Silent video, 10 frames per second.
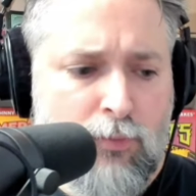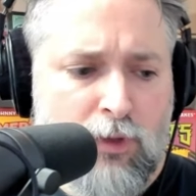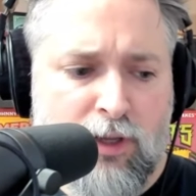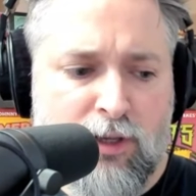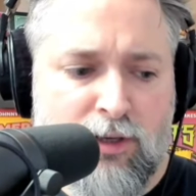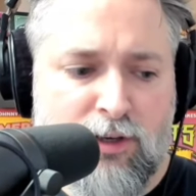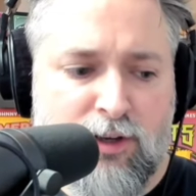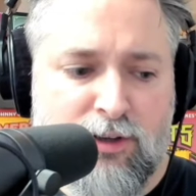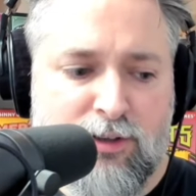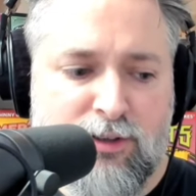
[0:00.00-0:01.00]

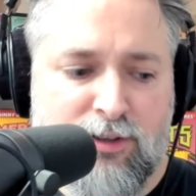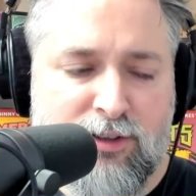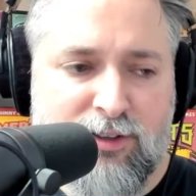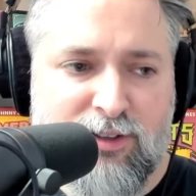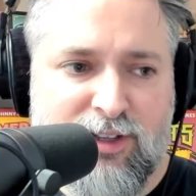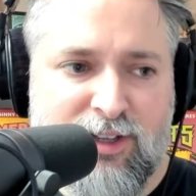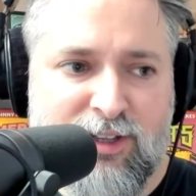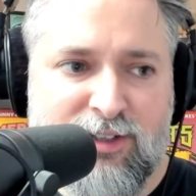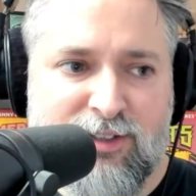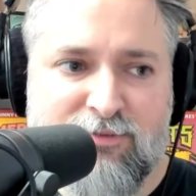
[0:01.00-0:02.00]

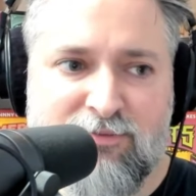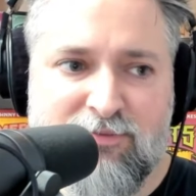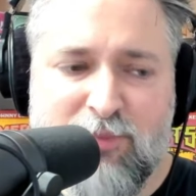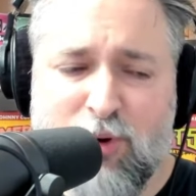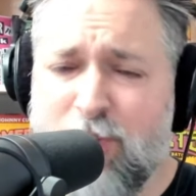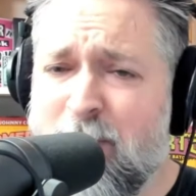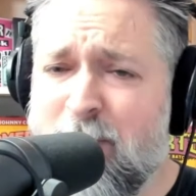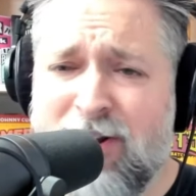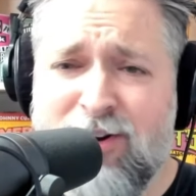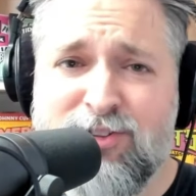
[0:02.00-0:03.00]
And both my
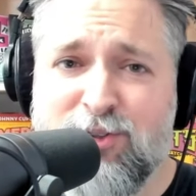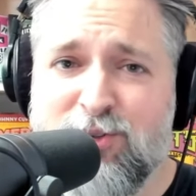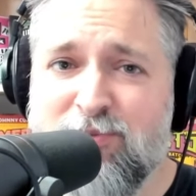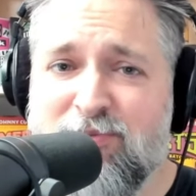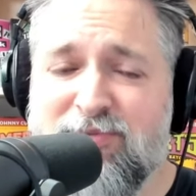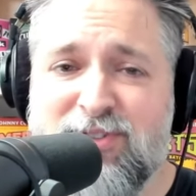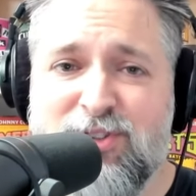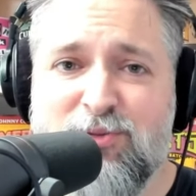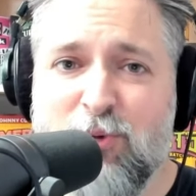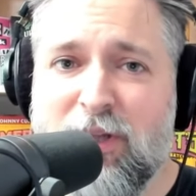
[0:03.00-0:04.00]
parents are
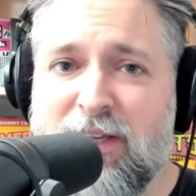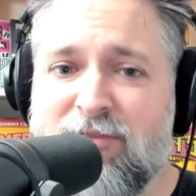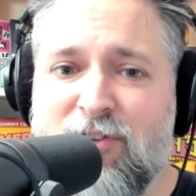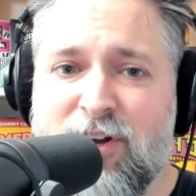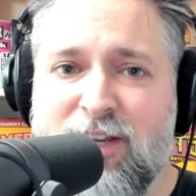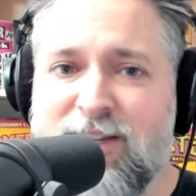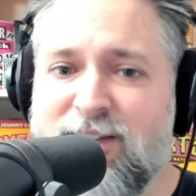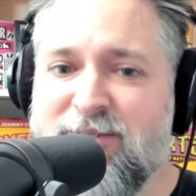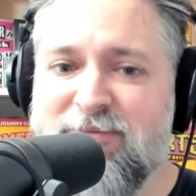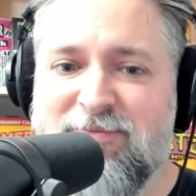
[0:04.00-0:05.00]
just really
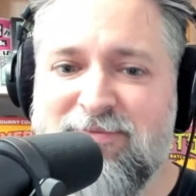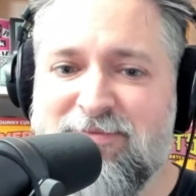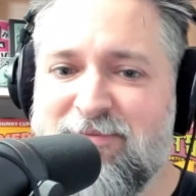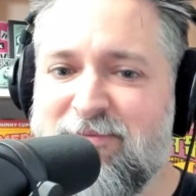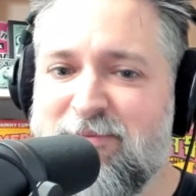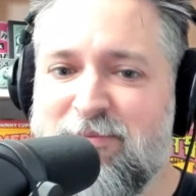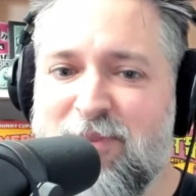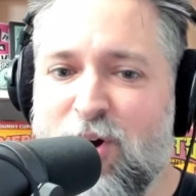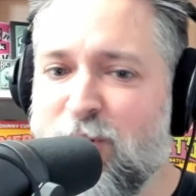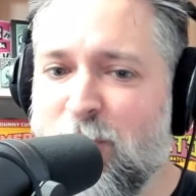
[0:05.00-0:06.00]
funny,
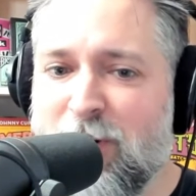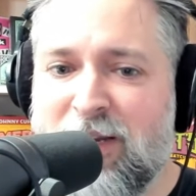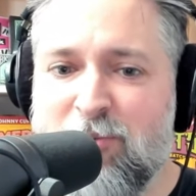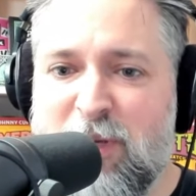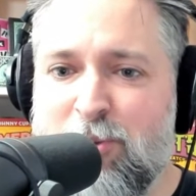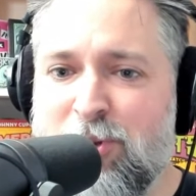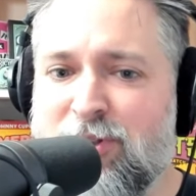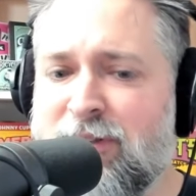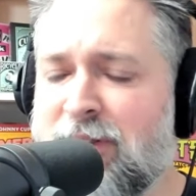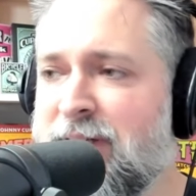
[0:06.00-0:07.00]
hardworking
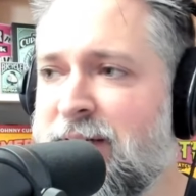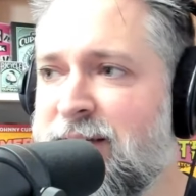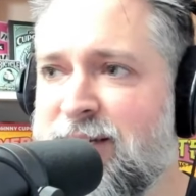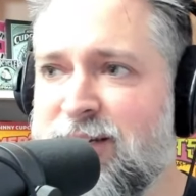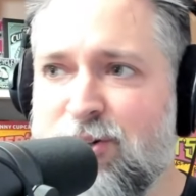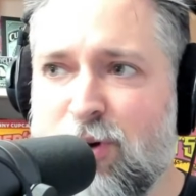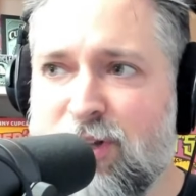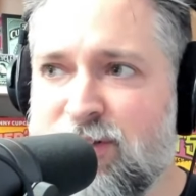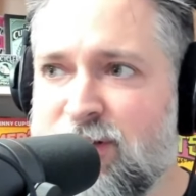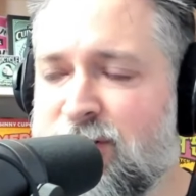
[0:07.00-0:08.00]
people,
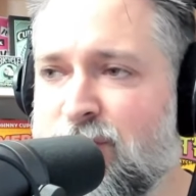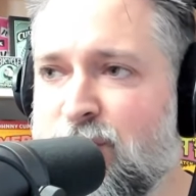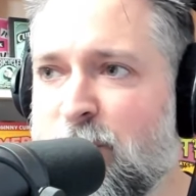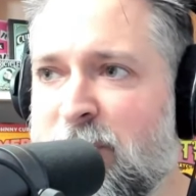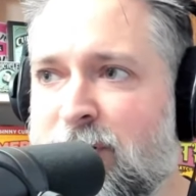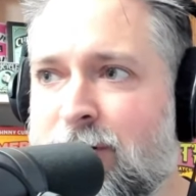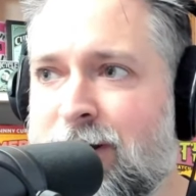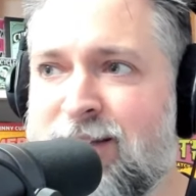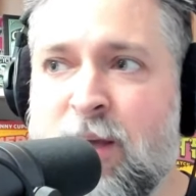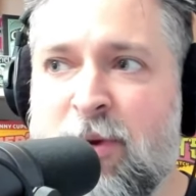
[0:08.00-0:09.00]
great sense of humor.
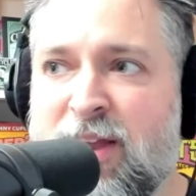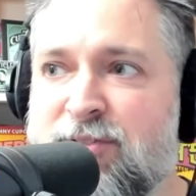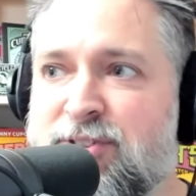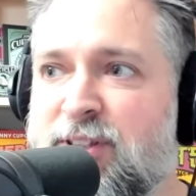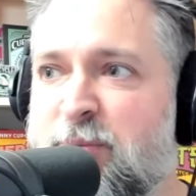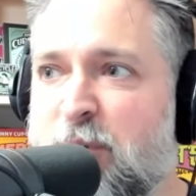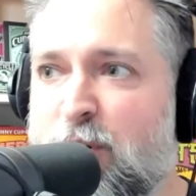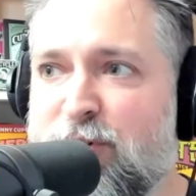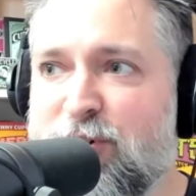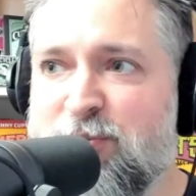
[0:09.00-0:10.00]
Anytime I'd have
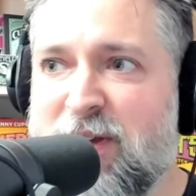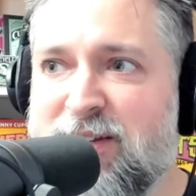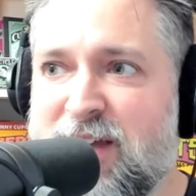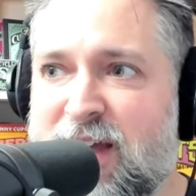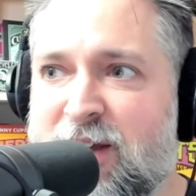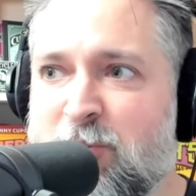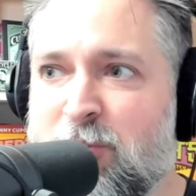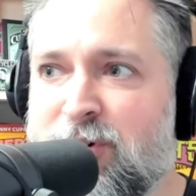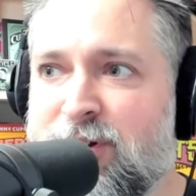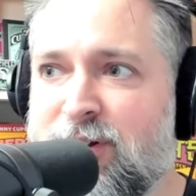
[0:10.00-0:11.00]
sleepovers, my dad
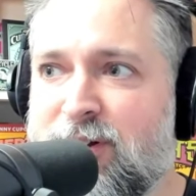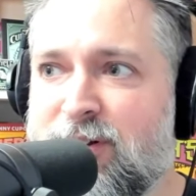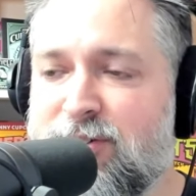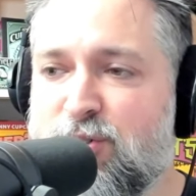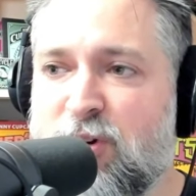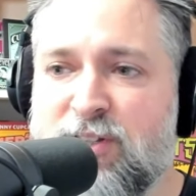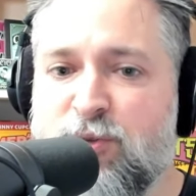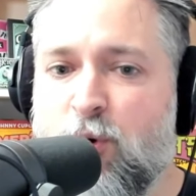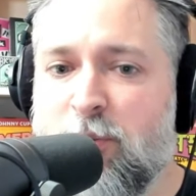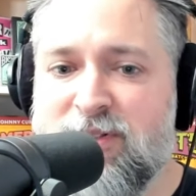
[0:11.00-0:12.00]
would
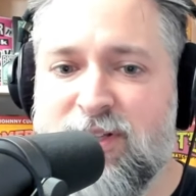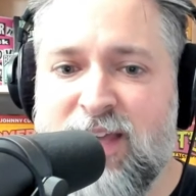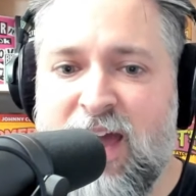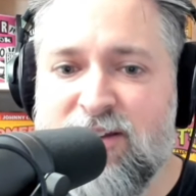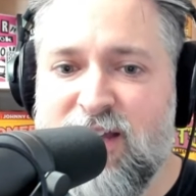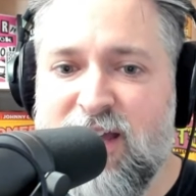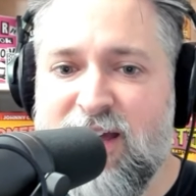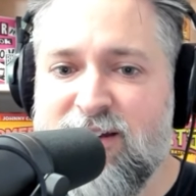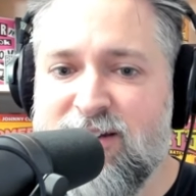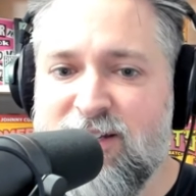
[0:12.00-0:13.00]
transform into Cat
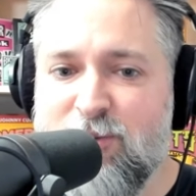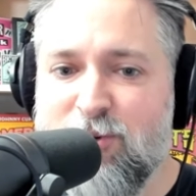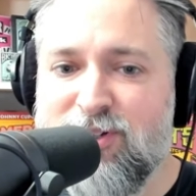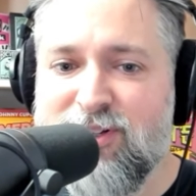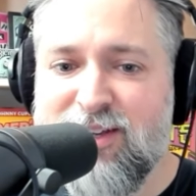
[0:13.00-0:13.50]
Dad, and he would